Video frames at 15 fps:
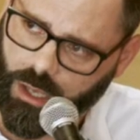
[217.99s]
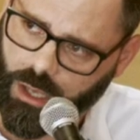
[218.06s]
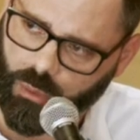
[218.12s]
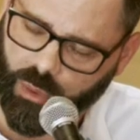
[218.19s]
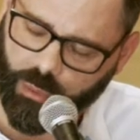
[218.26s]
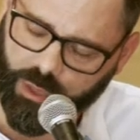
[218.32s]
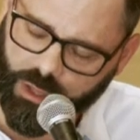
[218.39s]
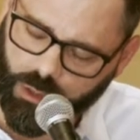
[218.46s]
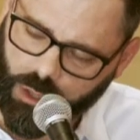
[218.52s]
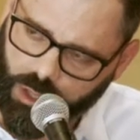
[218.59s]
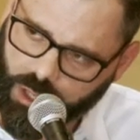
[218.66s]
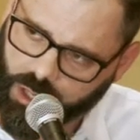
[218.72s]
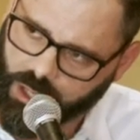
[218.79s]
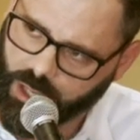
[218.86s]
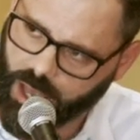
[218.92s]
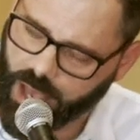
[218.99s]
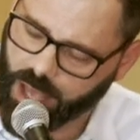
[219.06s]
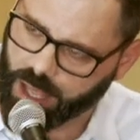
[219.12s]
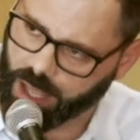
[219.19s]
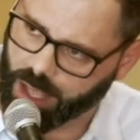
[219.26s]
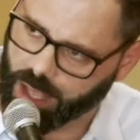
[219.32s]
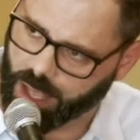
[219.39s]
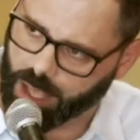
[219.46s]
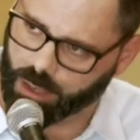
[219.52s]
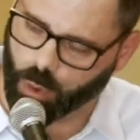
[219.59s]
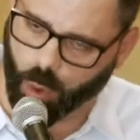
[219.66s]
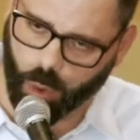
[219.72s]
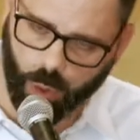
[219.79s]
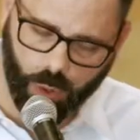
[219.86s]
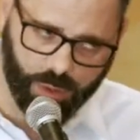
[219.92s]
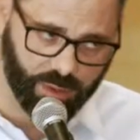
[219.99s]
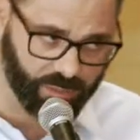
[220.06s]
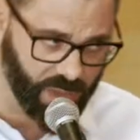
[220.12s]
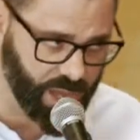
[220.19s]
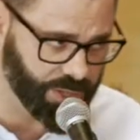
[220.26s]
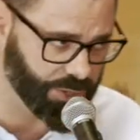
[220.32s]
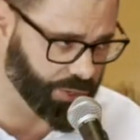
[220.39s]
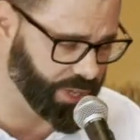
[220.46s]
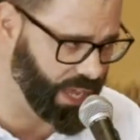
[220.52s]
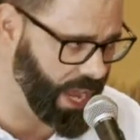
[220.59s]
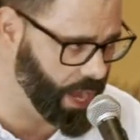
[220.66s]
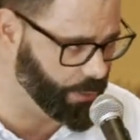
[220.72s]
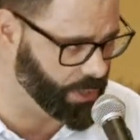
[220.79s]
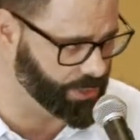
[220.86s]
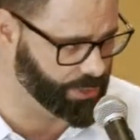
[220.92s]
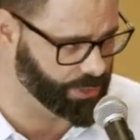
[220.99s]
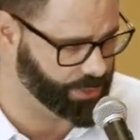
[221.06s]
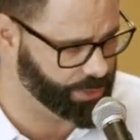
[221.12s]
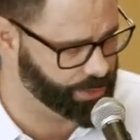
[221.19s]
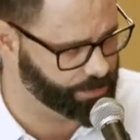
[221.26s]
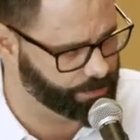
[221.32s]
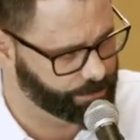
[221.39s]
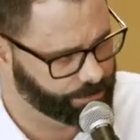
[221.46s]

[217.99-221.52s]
And when we look at all the major characters